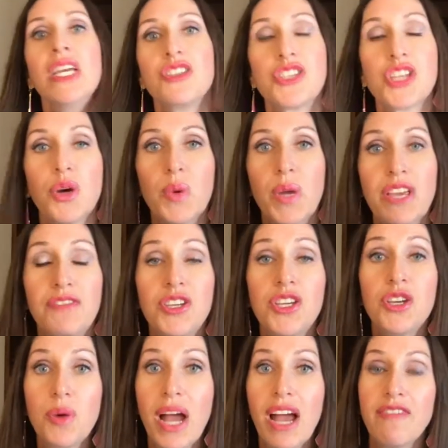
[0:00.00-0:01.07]
So if
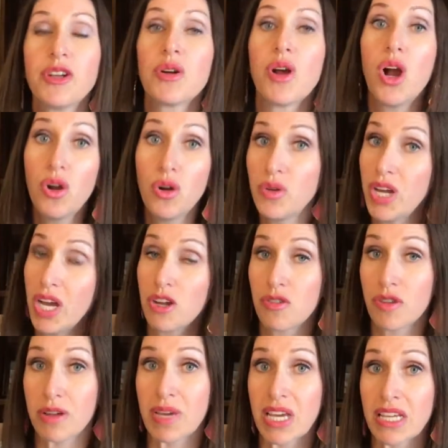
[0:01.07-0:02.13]
you have your own
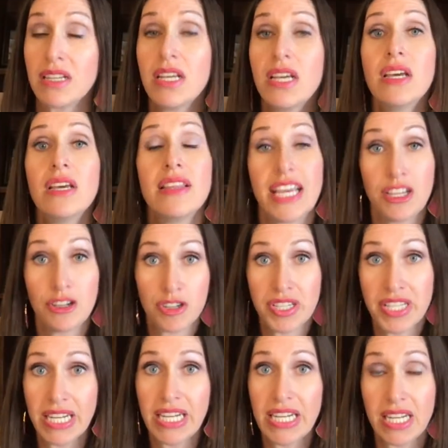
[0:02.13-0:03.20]
agreement that you're
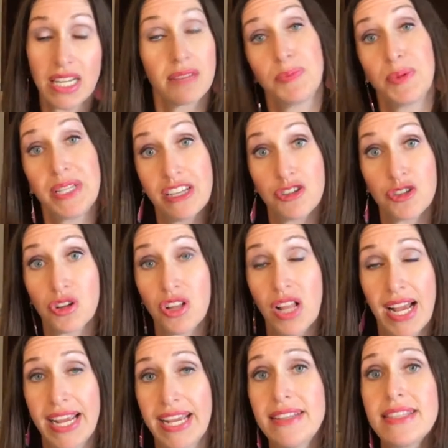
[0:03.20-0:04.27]
sending to potential
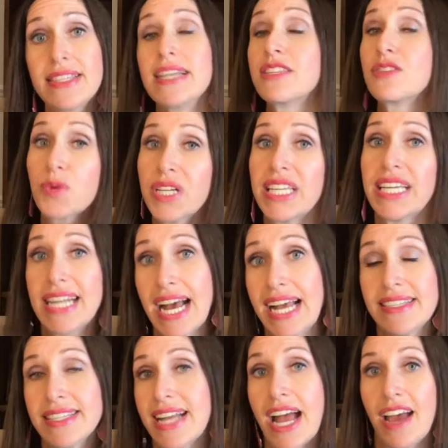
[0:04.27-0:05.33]
clients, it's really
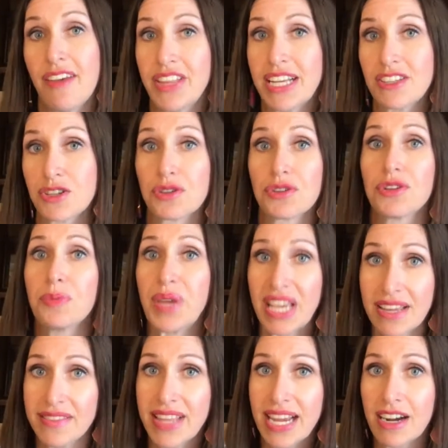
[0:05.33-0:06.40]
nice to have that term
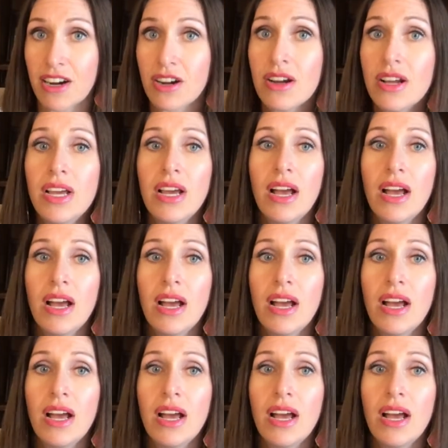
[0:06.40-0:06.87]
in there.